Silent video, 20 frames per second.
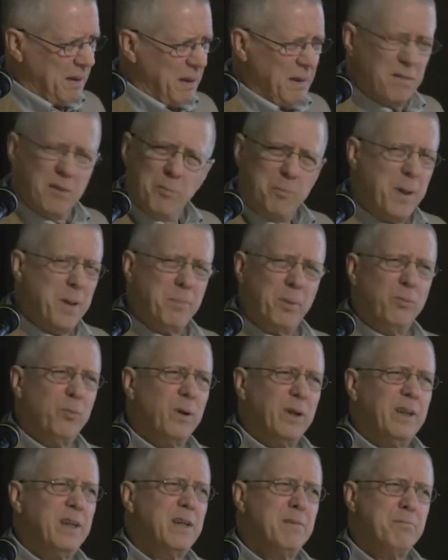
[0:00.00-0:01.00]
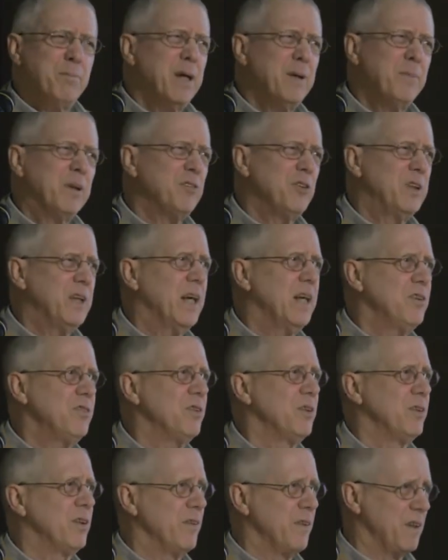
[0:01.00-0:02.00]
and so people really didn't pay much
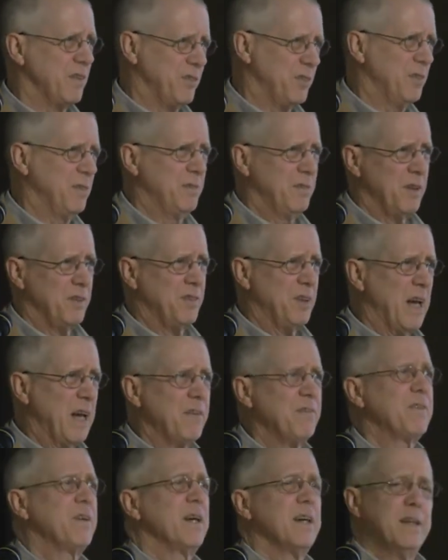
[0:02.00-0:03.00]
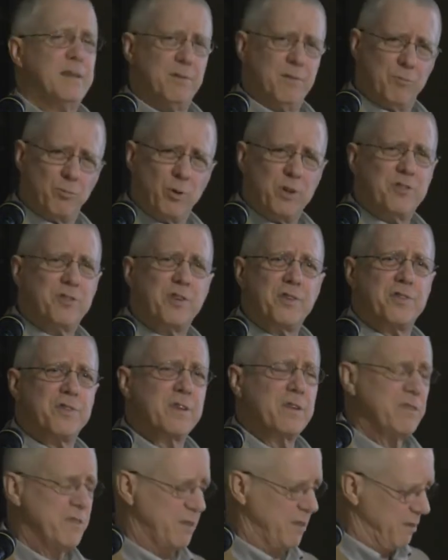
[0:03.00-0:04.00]
attention to this, this essay,
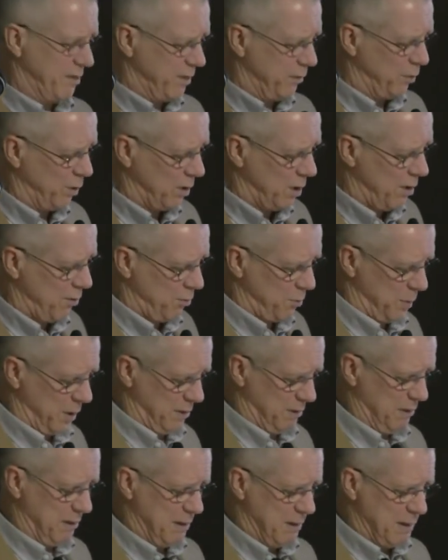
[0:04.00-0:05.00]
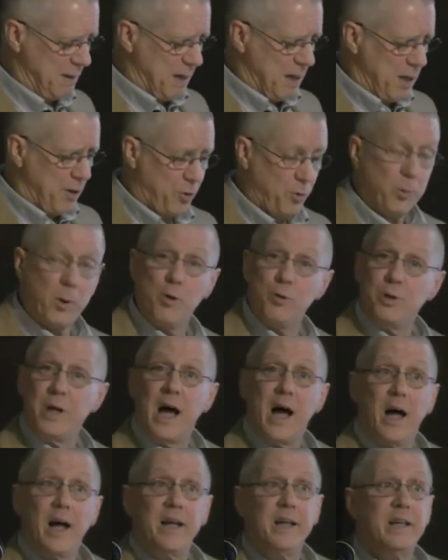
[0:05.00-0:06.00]
Resistance to Civil Government. Thoreau
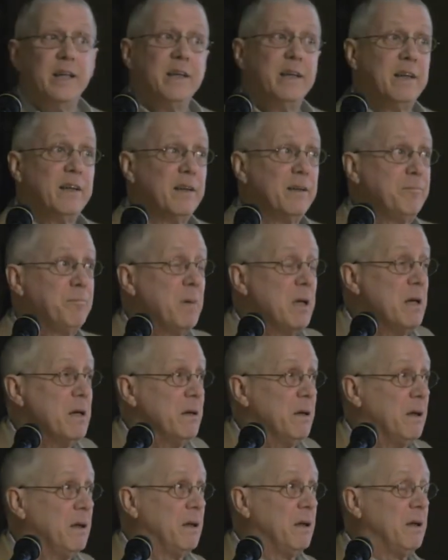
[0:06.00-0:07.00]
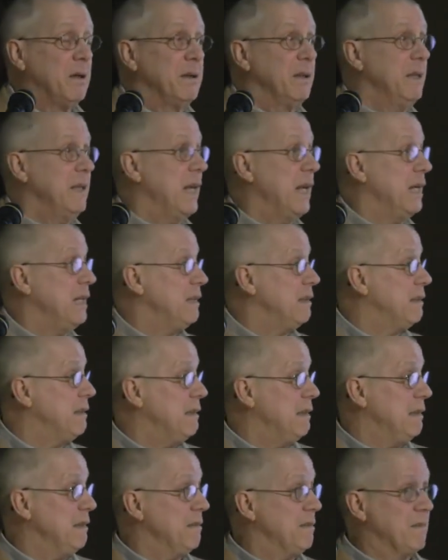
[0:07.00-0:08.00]
died um, uh, in
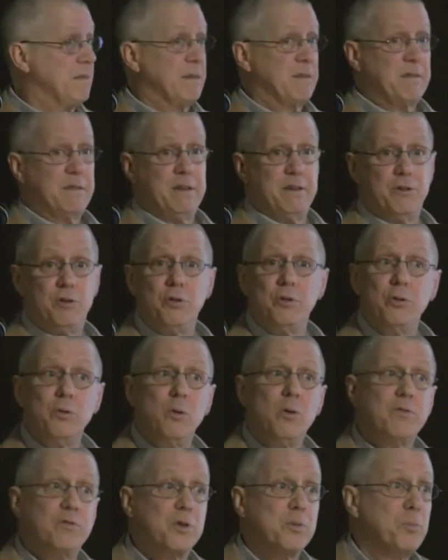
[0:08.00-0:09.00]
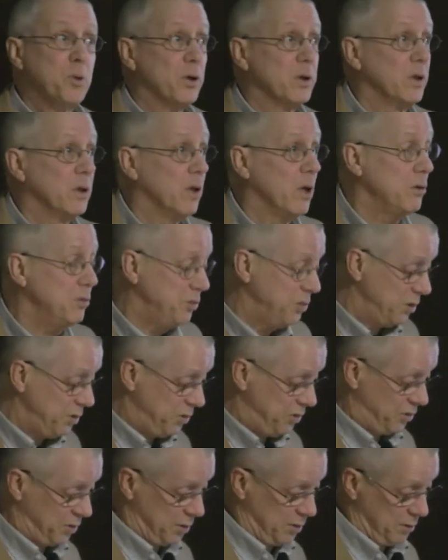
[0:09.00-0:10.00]
1862 of
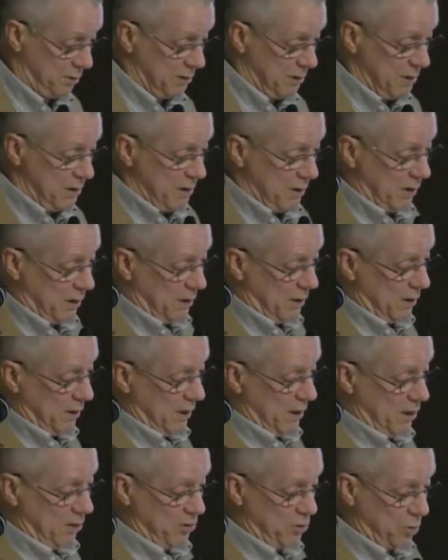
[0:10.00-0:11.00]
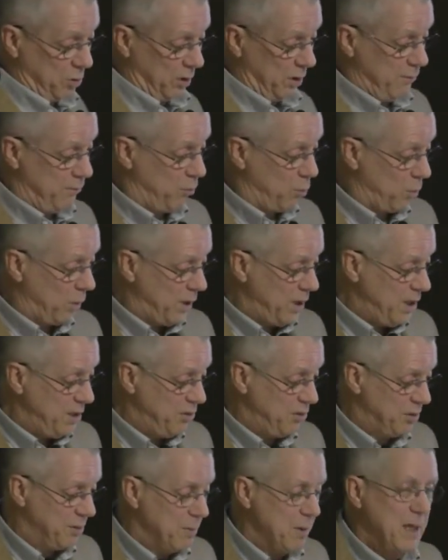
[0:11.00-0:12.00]
tuberculosis uh, uh, in his early
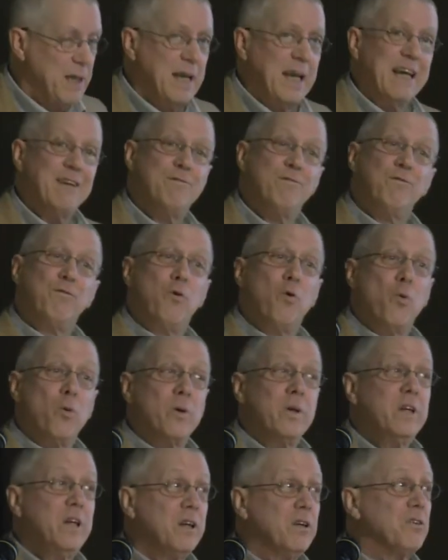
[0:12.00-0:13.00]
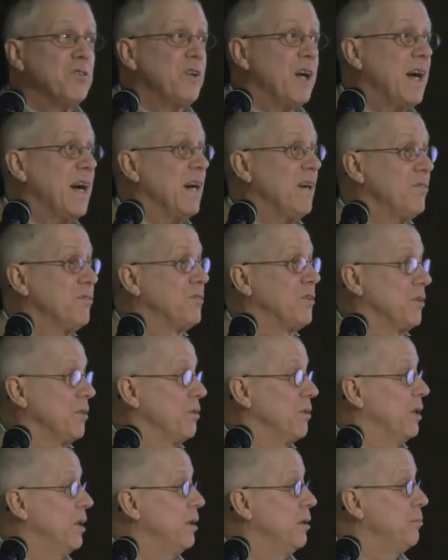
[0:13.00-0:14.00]
40s. And four years
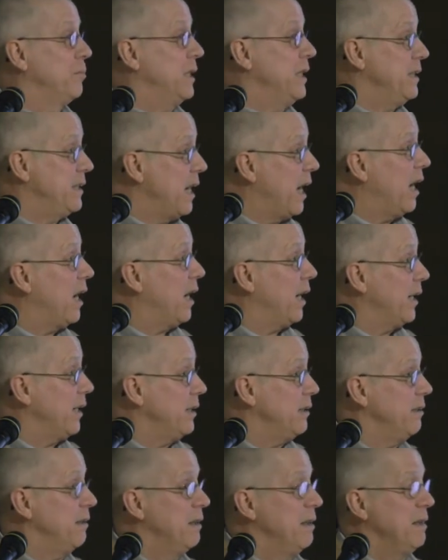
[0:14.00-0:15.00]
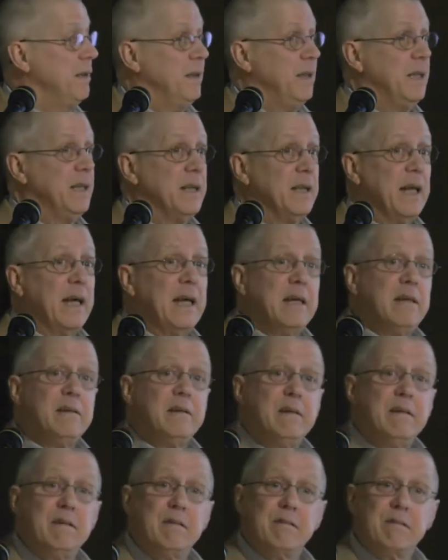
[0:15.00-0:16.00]
after um, he died, in
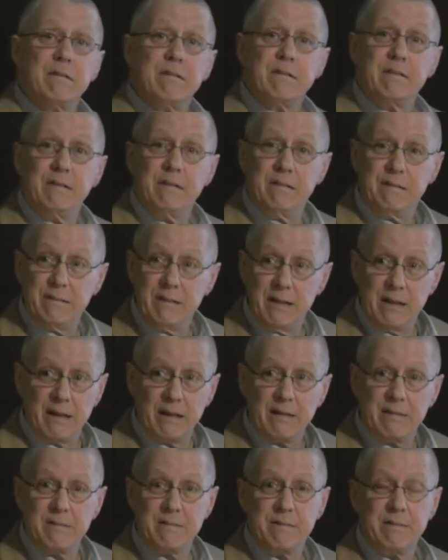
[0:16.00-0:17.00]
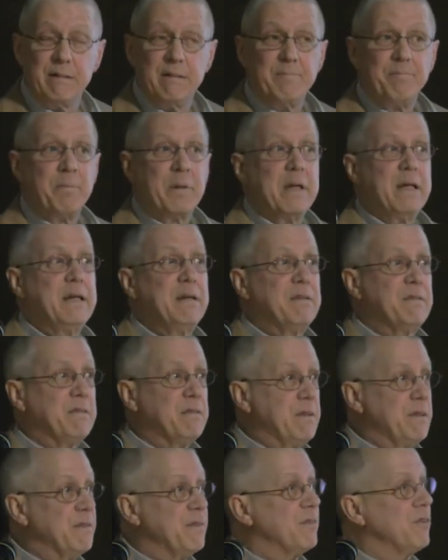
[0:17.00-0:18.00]
1866, his
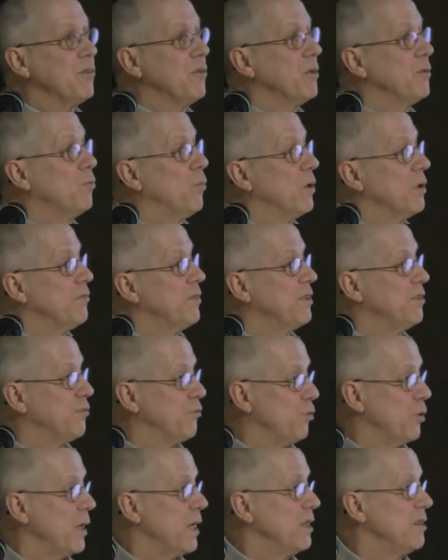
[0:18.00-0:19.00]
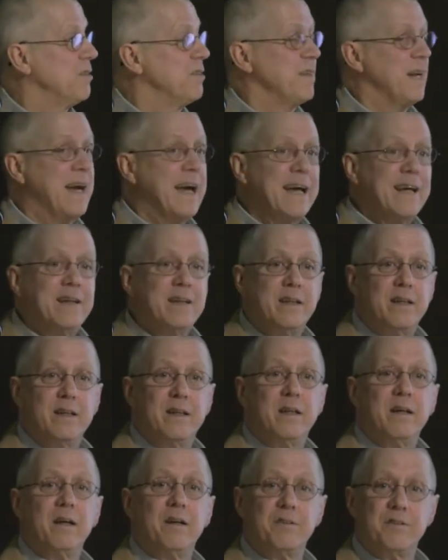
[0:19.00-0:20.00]
sister and one of his friends
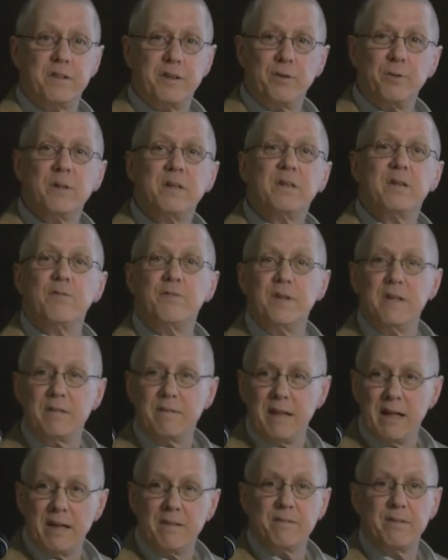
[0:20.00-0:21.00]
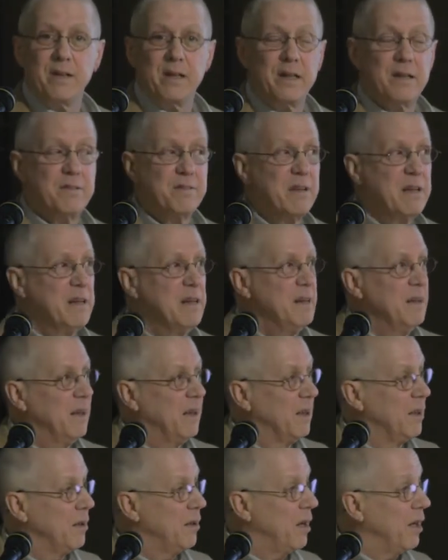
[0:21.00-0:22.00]
edited a series of his essays
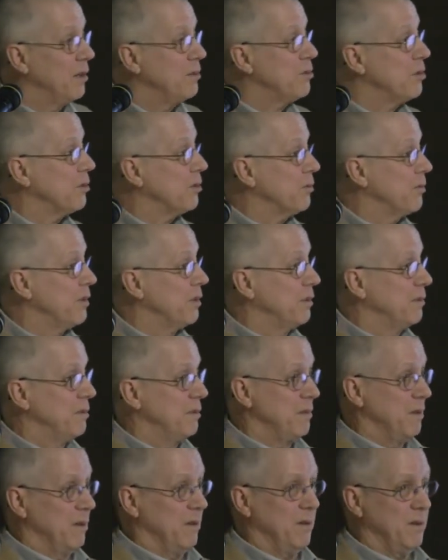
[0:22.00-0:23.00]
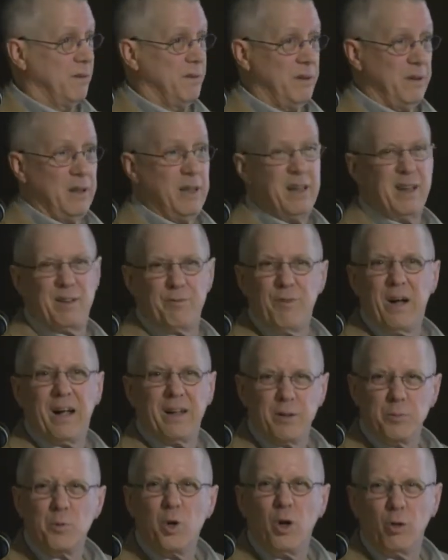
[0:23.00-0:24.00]
uh, under the, uh, in a
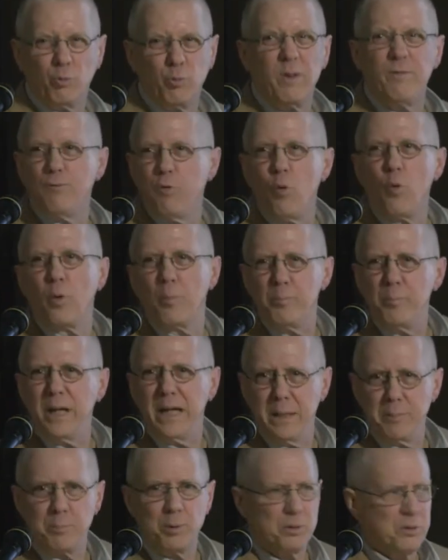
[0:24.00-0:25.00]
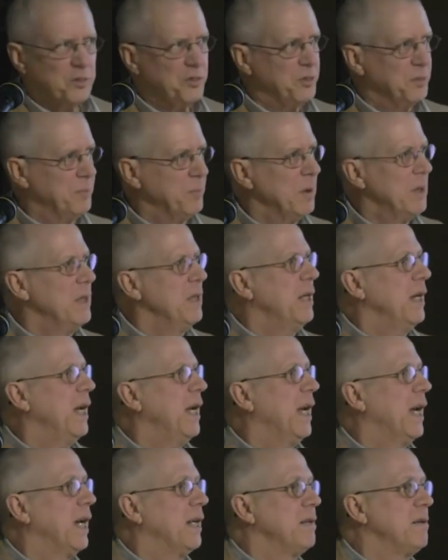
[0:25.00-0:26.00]
volume called Reform Papers.
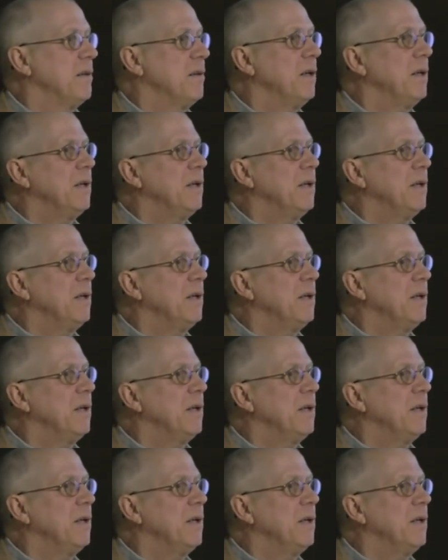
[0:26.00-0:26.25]
And